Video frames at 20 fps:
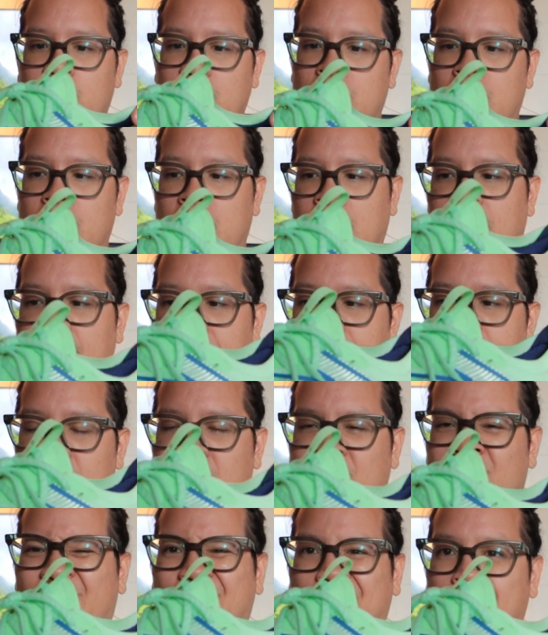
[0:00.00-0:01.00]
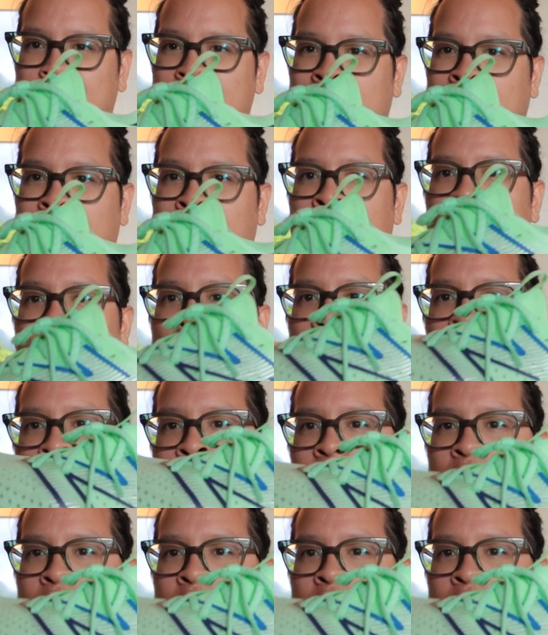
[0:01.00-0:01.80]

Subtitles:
it, I feel like sometimes when I'm